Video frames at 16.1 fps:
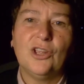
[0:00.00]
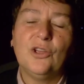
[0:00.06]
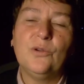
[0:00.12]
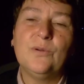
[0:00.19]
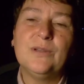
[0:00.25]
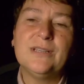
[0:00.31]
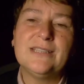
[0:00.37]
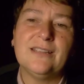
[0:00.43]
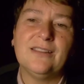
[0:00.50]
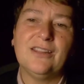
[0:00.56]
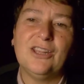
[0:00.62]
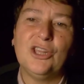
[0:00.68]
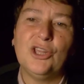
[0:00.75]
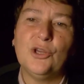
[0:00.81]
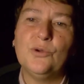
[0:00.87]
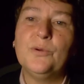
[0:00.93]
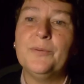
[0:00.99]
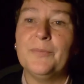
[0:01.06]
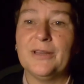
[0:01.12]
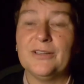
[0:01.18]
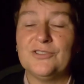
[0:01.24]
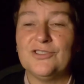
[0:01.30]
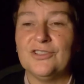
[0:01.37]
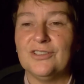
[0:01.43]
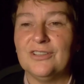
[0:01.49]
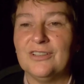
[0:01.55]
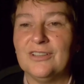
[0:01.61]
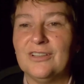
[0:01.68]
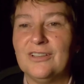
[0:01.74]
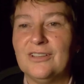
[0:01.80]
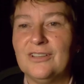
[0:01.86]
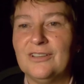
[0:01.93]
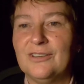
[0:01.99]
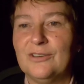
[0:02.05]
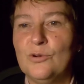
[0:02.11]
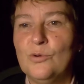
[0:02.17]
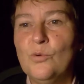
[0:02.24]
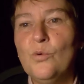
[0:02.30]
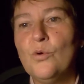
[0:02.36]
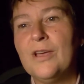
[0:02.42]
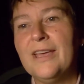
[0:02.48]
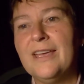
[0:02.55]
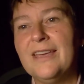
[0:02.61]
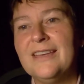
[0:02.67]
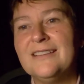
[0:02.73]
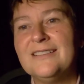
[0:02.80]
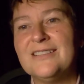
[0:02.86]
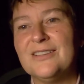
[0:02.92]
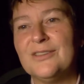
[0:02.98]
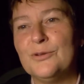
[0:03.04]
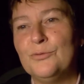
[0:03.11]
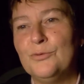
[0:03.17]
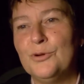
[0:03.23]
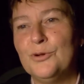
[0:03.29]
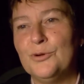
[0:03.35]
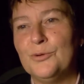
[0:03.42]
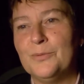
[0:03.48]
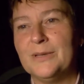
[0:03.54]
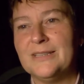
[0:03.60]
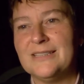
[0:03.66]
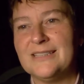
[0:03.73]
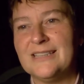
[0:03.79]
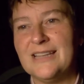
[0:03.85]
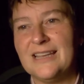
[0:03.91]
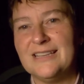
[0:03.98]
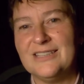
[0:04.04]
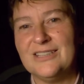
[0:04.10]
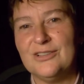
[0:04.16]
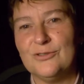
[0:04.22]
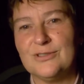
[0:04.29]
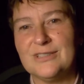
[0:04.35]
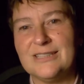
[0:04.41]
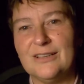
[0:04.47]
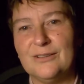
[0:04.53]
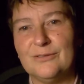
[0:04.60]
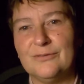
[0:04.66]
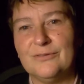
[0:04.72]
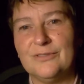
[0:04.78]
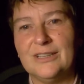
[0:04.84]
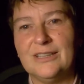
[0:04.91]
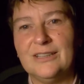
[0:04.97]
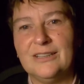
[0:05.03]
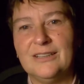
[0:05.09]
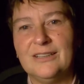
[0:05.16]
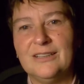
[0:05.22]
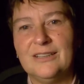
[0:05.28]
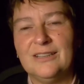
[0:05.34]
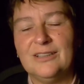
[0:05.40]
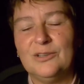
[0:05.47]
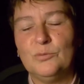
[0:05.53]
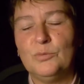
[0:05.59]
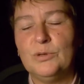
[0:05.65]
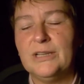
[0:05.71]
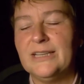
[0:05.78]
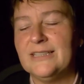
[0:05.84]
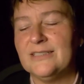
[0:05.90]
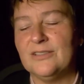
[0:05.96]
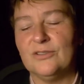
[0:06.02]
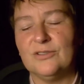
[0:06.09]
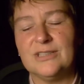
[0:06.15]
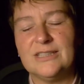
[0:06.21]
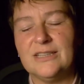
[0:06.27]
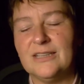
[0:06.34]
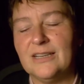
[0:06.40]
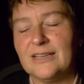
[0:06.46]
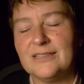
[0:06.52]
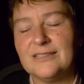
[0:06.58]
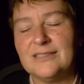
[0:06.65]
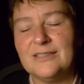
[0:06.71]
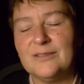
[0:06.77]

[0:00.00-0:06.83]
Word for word: who is it that you imagine walking into the room and say to yourself, please don't sit next